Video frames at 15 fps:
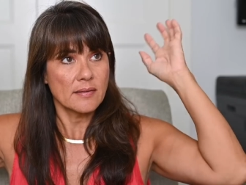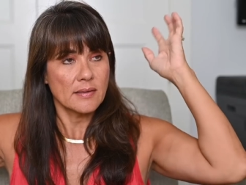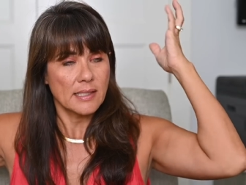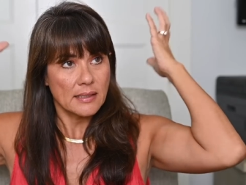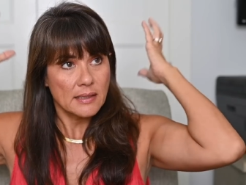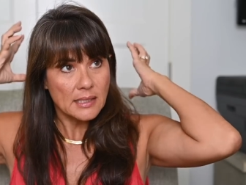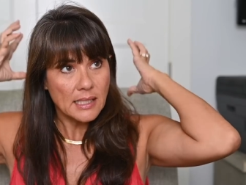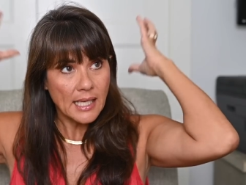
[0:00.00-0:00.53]

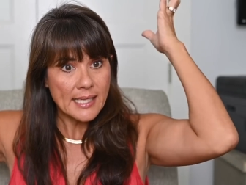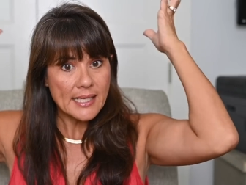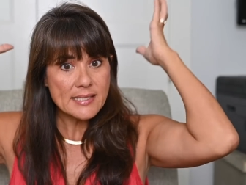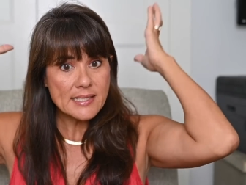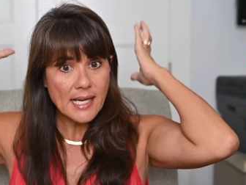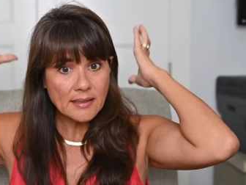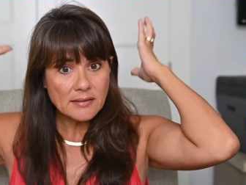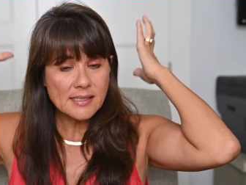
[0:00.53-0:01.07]
the
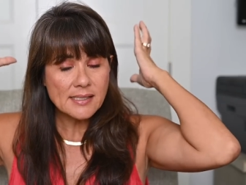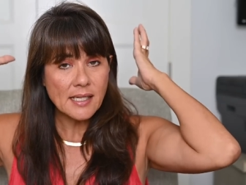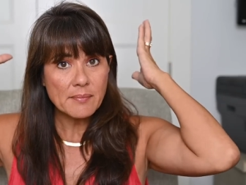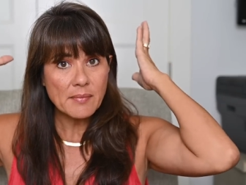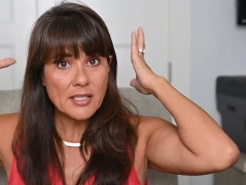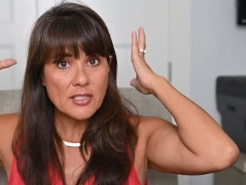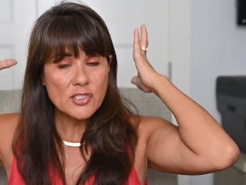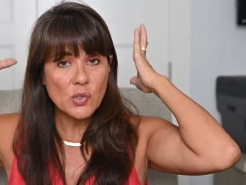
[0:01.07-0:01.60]
light outside
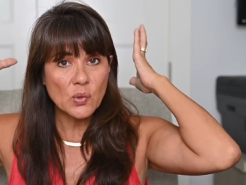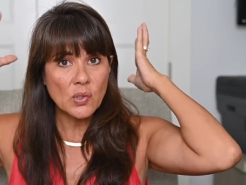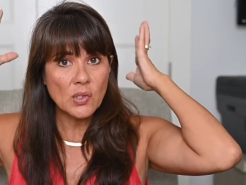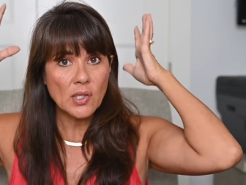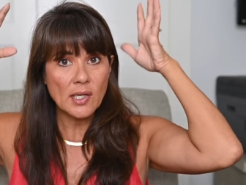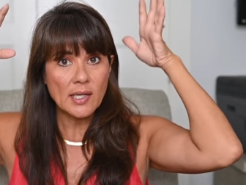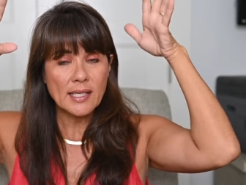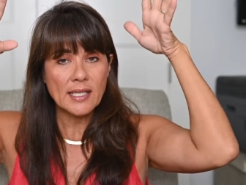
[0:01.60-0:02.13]
my
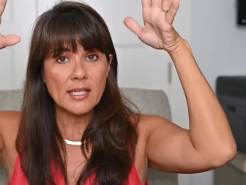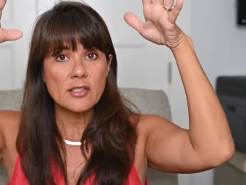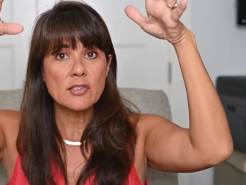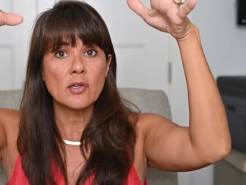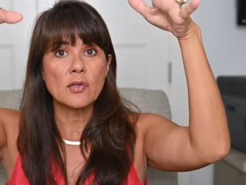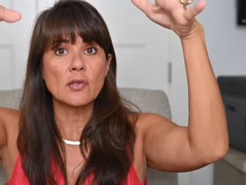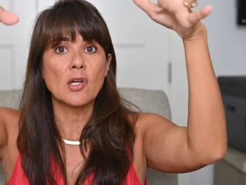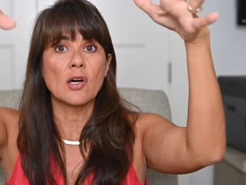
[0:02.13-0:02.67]
door can
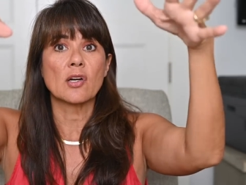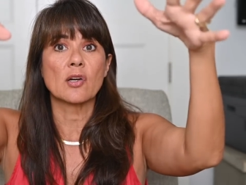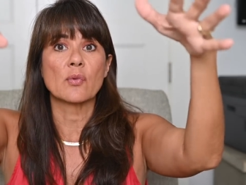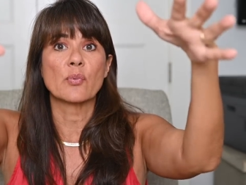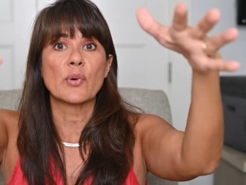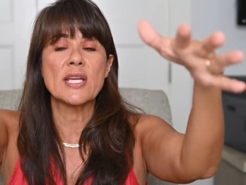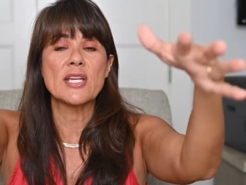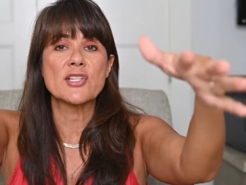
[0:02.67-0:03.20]
no longer
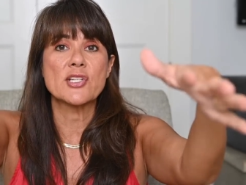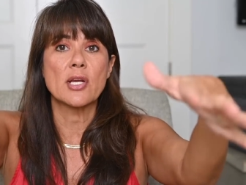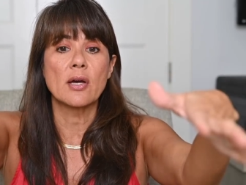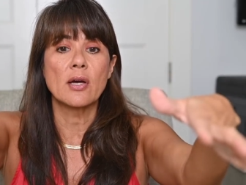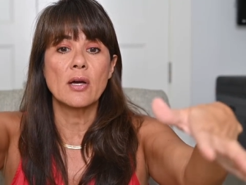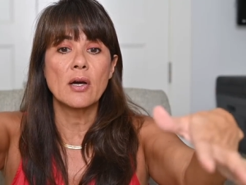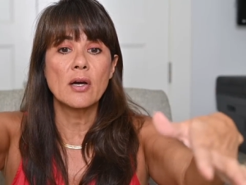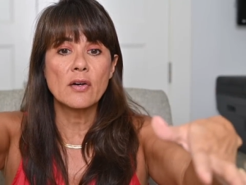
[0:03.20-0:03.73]
reach
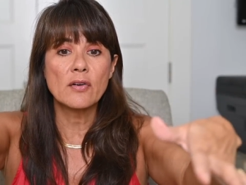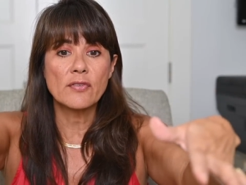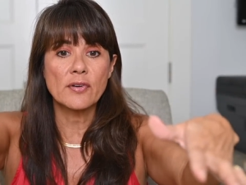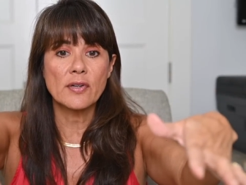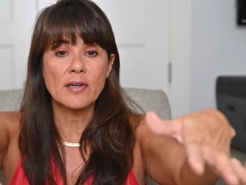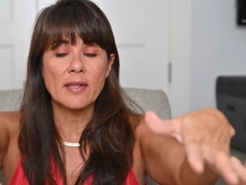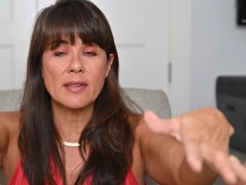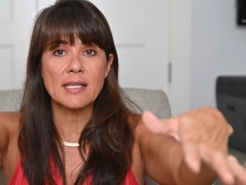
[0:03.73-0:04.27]

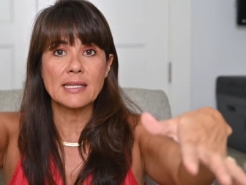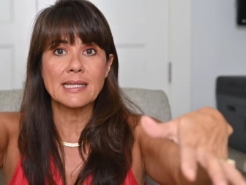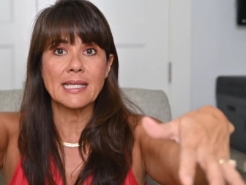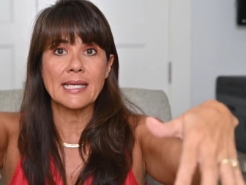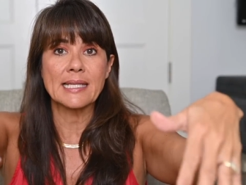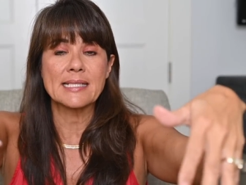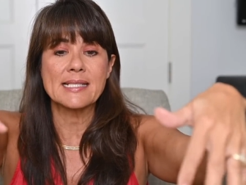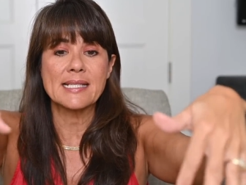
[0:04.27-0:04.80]
over the
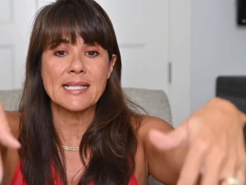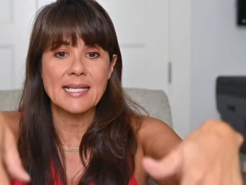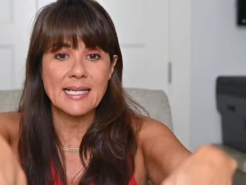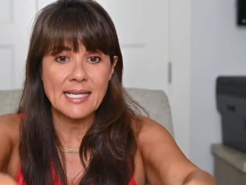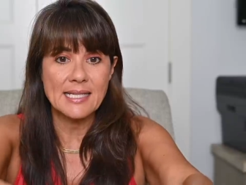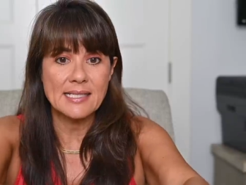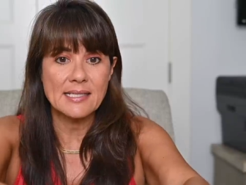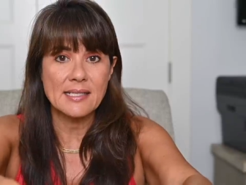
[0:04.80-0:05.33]
landing
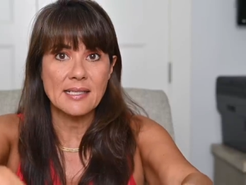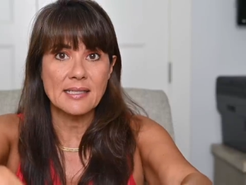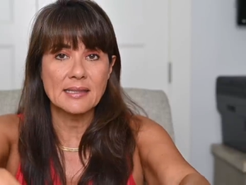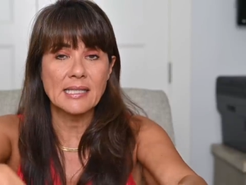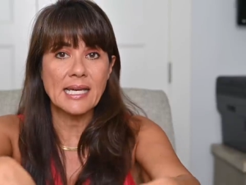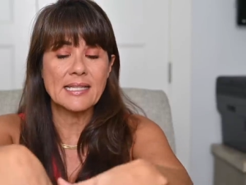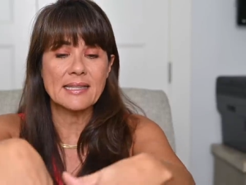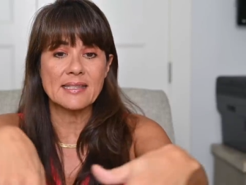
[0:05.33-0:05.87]
and
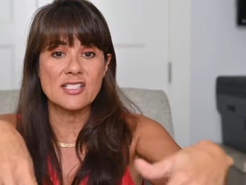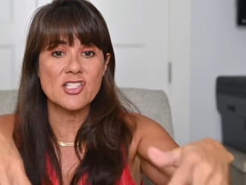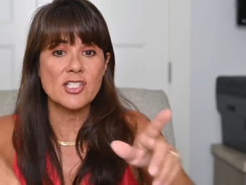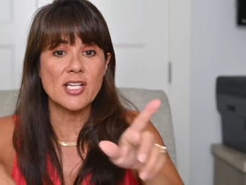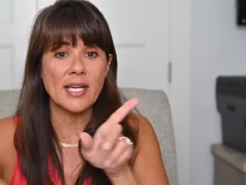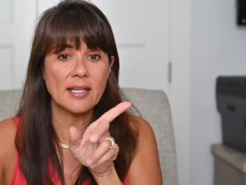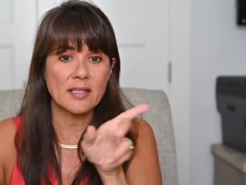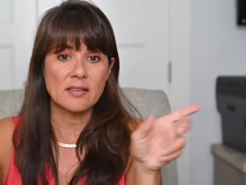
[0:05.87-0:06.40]
light the
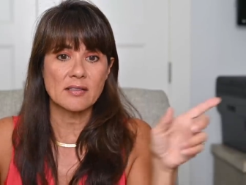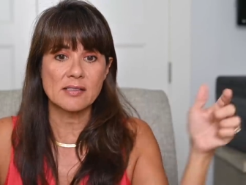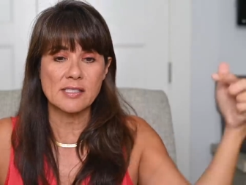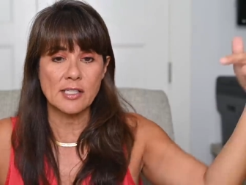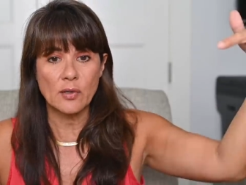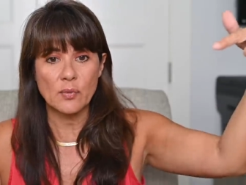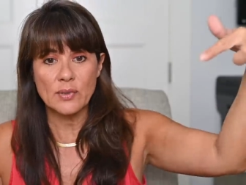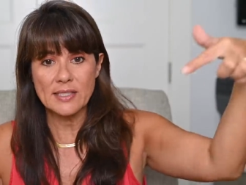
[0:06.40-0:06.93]
stairs,
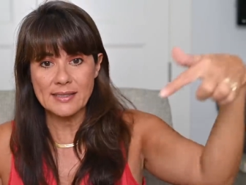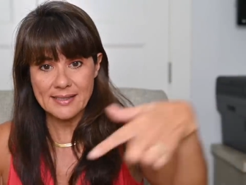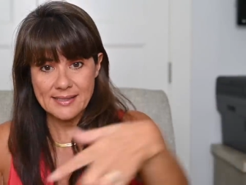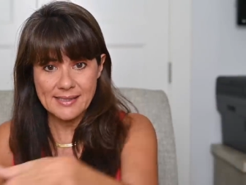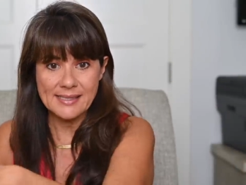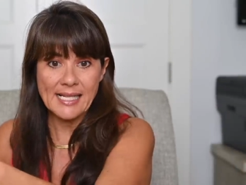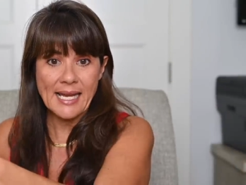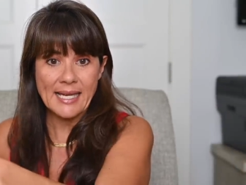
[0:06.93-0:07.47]
you know, when
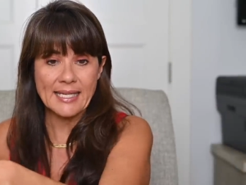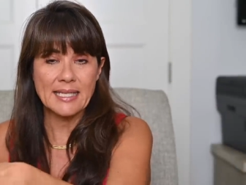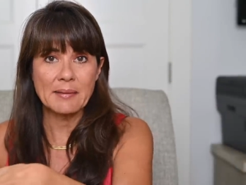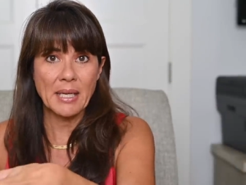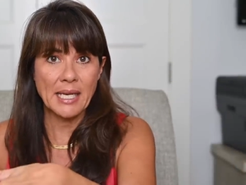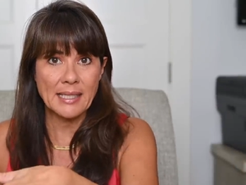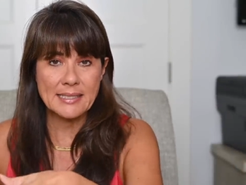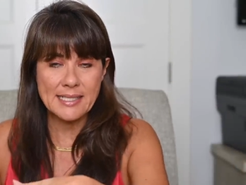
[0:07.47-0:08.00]
it's zagging
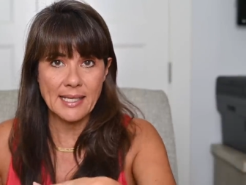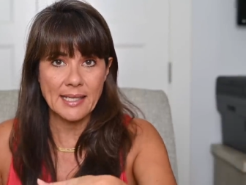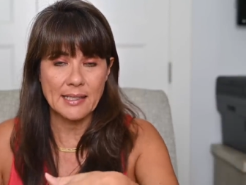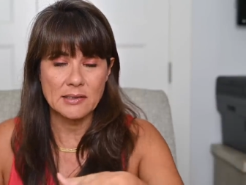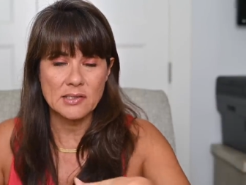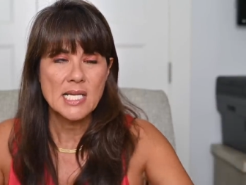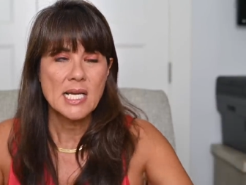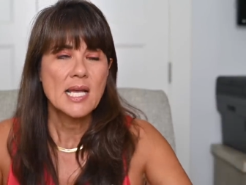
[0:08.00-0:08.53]
back
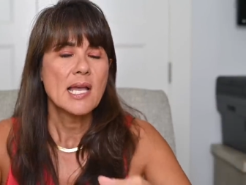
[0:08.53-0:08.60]
down.